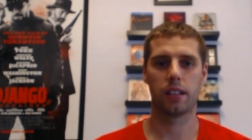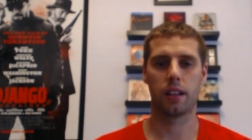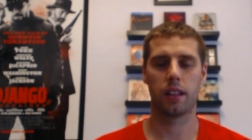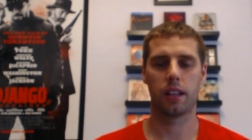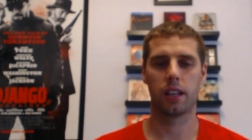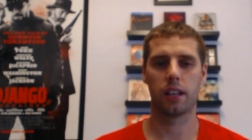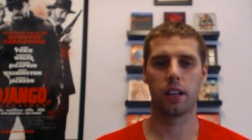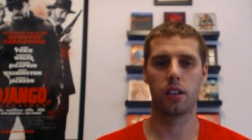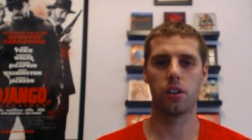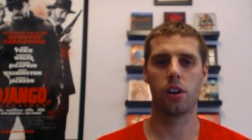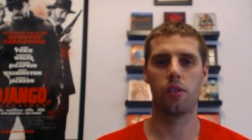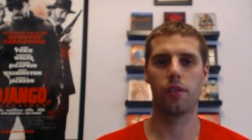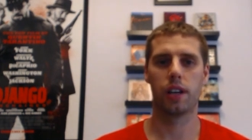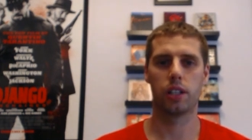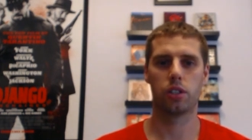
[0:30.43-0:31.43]
Nothing, you
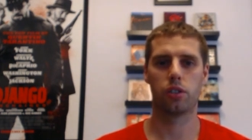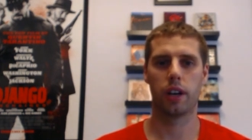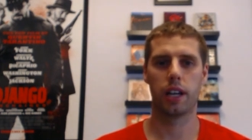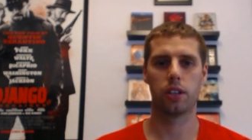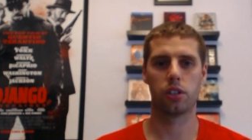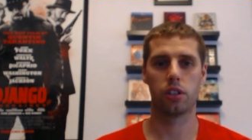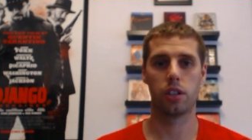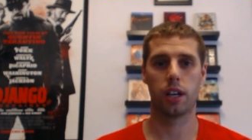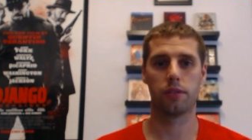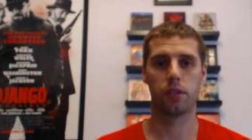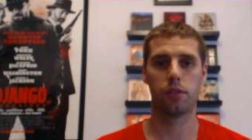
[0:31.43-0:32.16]
know, really strange that you have